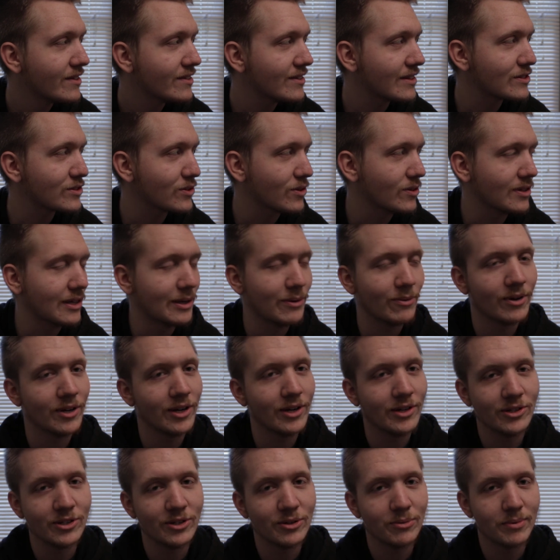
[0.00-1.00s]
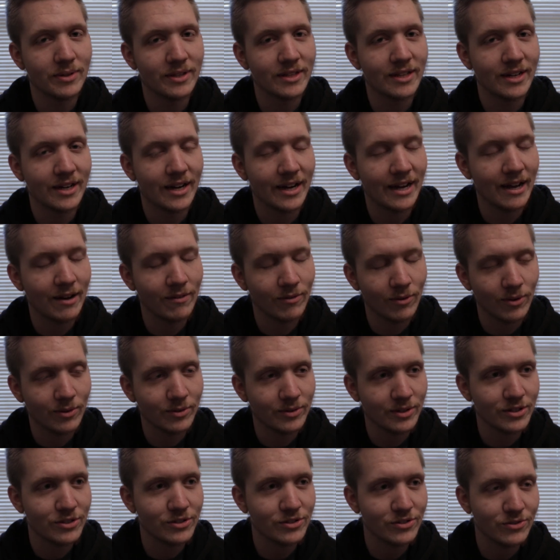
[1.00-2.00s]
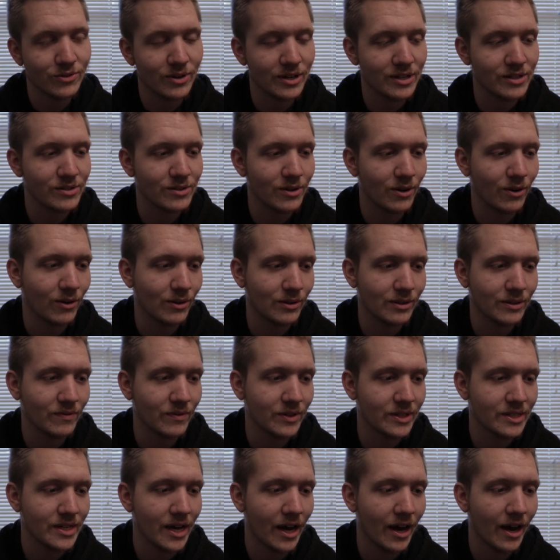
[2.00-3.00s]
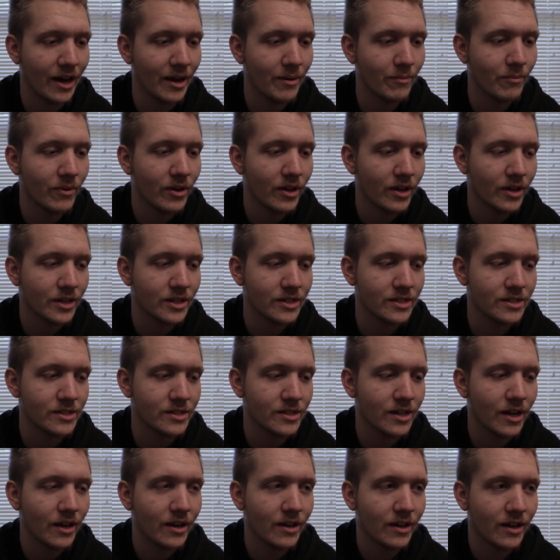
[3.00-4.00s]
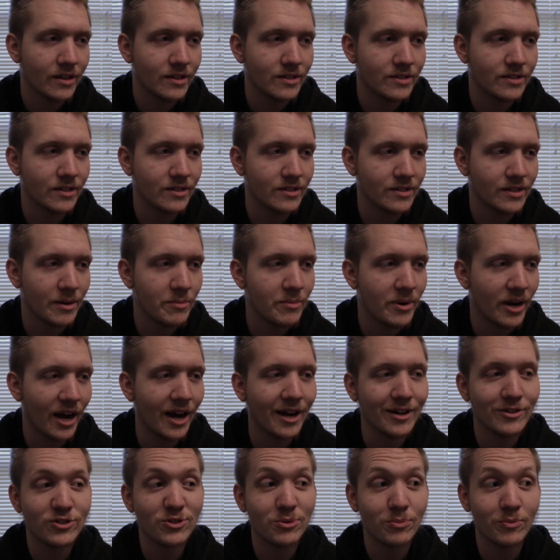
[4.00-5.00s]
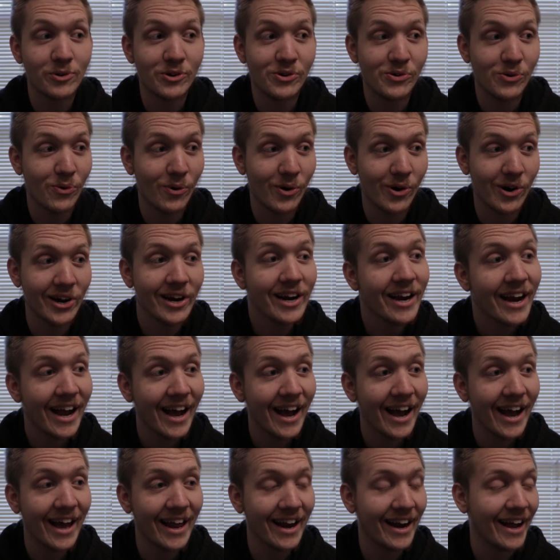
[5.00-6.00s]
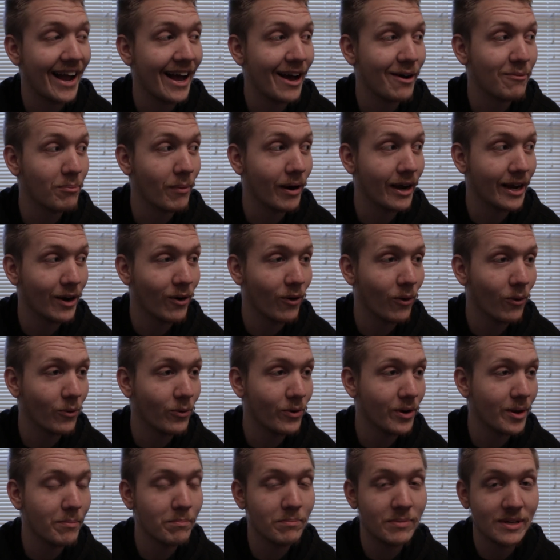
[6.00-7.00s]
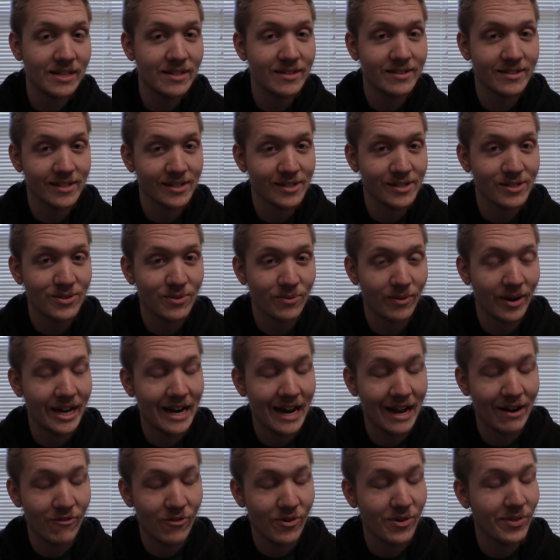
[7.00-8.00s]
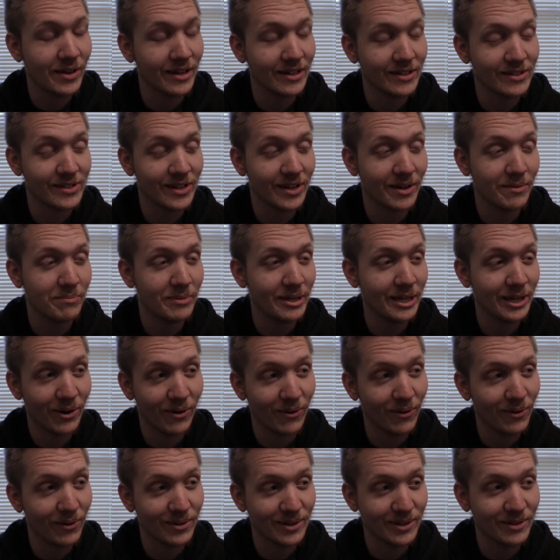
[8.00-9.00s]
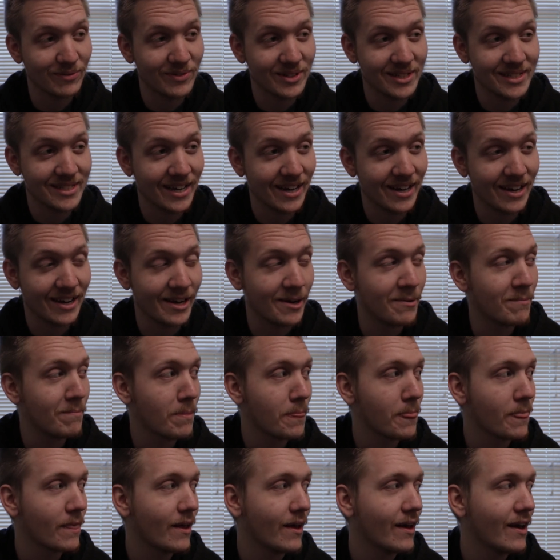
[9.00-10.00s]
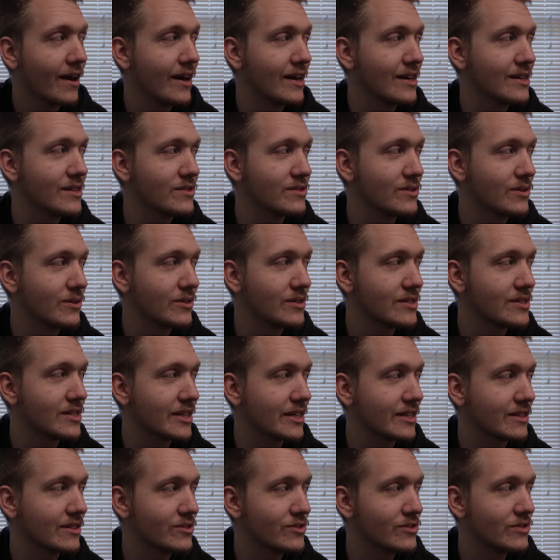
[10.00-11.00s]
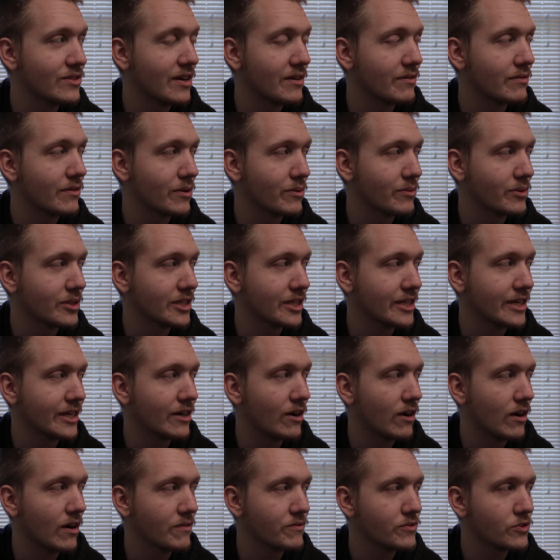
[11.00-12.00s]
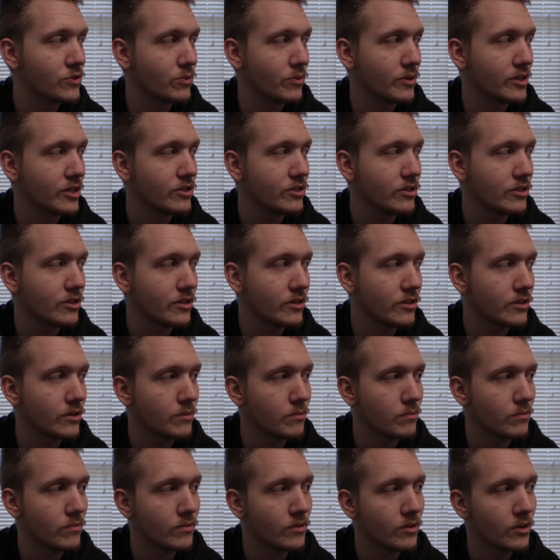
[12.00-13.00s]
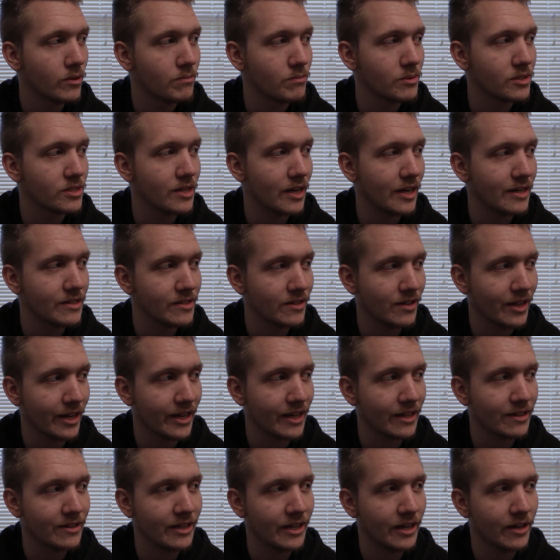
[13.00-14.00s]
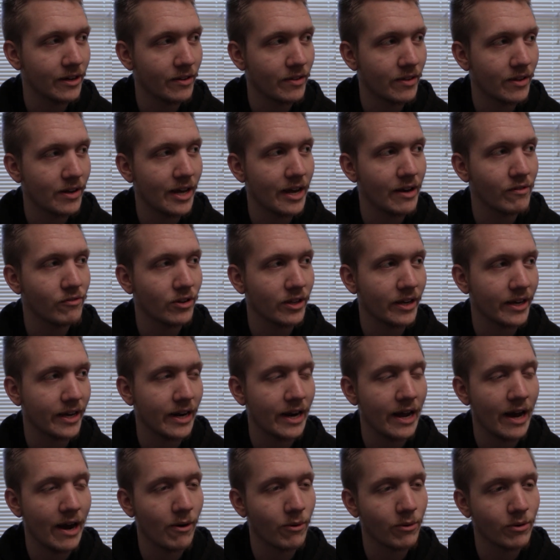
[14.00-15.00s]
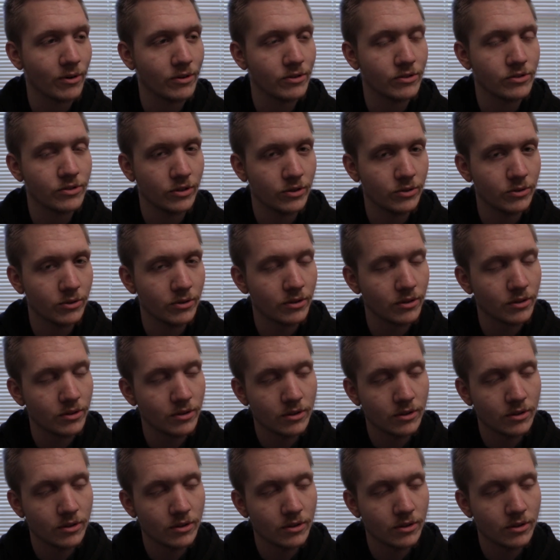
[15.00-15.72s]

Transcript: That's all I want to do. But then I have all this stress all of the time because since I'm an entrepreneur and I have my own business, right? Everything's on me all of the time. And so it's like there's never really an off switch besides like at the end of the day for like an hour or two.